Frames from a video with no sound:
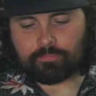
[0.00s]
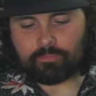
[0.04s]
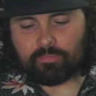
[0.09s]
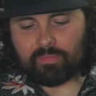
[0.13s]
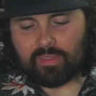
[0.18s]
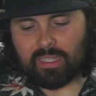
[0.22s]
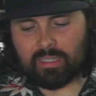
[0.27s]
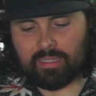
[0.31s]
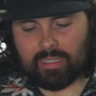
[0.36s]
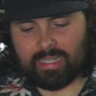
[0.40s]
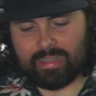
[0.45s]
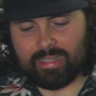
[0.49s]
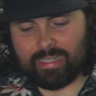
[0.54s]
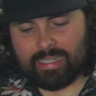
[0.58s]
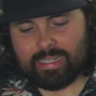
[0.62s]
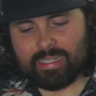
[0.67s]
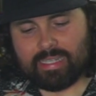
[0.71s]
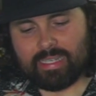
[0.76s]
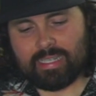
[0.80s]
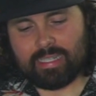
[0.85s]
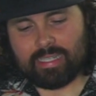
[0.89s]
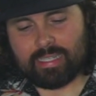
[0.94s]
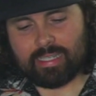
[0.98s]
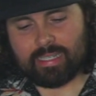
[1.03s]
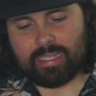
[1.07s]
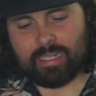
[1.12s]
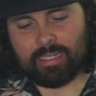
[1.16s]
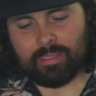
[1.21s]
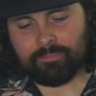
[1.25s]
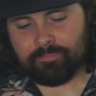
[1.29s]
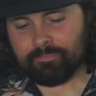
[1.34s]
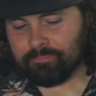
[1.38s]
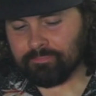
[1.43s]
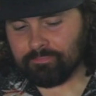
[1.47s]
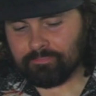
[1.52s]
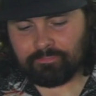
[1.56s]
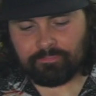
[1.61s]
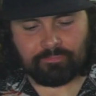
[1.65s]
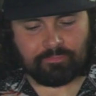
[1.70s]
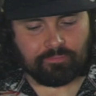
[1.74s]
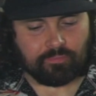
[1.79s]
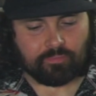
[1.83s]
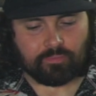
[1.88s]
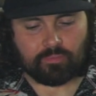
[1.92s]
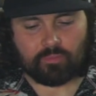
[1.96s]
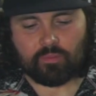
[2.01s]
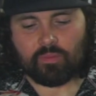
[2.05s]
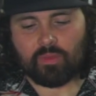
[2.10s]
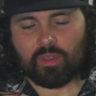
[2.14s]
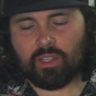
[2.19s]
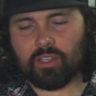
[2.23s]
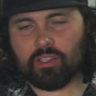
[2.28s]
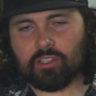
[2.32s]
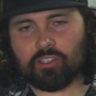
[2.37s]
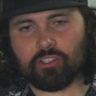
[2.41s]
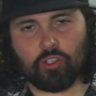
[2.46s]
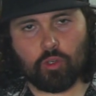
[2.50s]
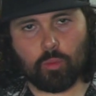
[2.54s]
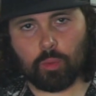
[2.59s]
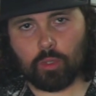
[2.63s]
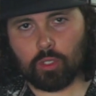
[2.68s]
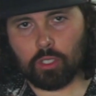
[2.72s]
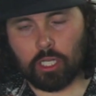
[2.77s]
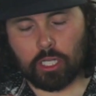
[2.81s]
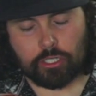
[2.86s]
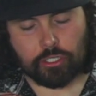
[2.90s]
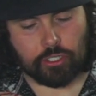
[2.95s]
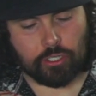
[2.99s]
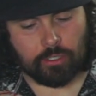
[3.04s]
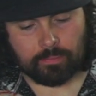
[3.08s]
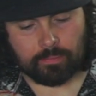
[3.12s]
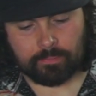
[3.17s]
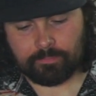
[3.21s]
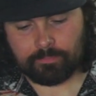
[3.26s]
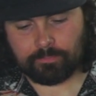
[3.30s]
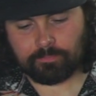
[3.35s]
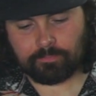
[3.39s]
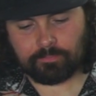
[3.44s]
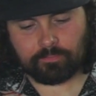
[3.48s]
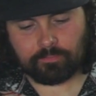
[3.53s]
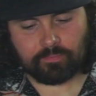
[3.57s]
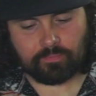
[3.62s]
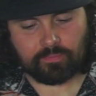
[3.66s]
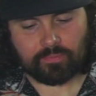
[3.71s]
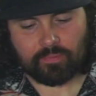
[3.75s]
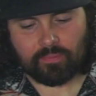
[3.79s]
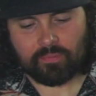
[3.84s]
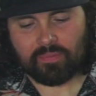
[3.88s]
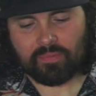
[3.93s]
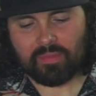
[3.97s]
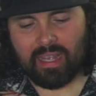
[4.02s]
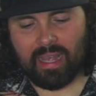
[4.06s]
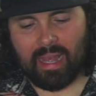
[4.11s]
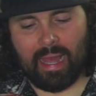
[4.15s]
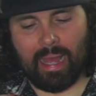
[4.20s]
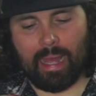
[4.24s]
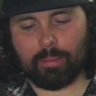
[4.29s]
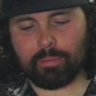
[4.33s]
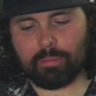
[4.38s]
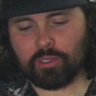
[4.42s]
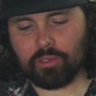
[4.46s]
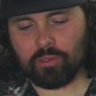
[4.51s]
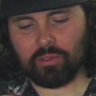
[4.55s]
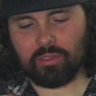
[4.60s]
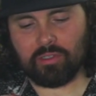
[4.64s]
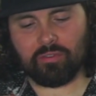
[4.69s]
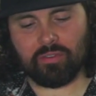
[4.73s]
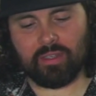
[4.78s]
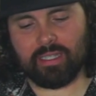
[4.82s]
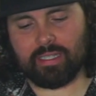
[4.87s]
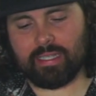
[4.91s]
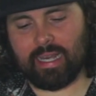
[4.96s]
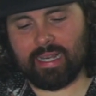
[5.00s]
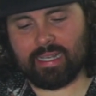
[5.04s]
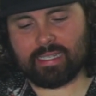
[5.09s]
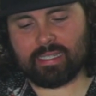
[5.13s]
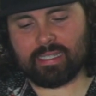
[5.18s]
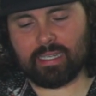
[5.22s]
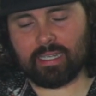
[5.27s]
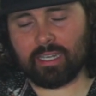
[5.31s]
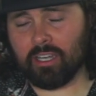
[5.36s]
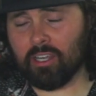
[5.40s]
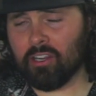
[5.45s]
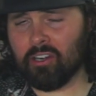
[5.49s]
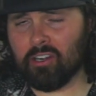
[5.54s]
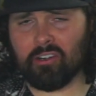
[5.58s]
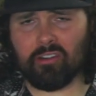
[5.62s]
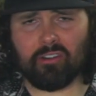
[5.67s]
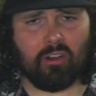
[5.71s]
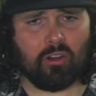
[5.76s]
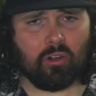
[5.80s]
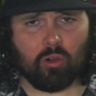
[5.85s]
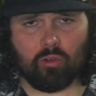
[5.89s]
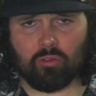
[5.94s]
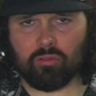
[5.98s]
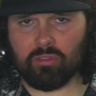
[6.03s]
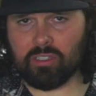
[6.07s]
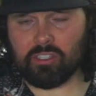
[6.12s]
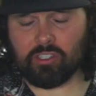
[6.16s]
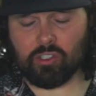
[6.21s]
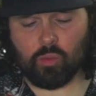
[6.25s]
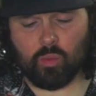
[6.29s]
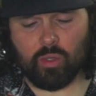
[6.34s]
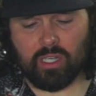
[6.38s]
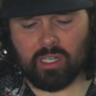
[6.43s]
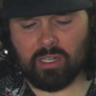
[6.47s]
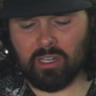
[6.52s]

Like, this is super lush. Absolutely fantastic. Not overly sweet,